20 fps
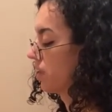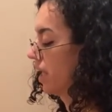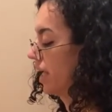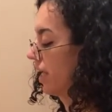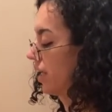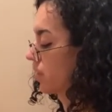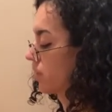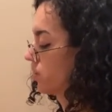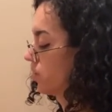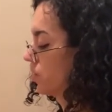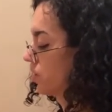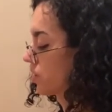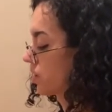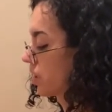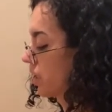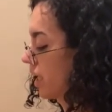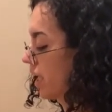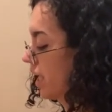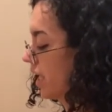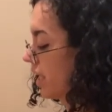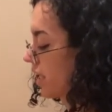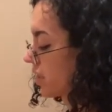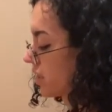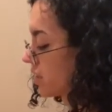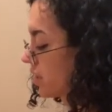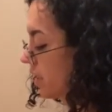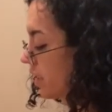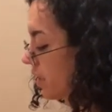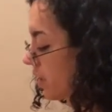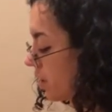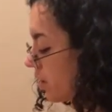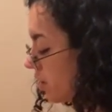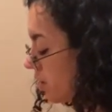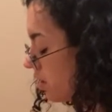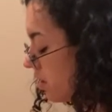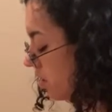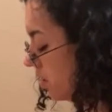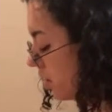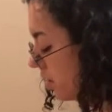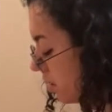relaxed, we're just going to
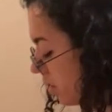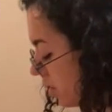exhale,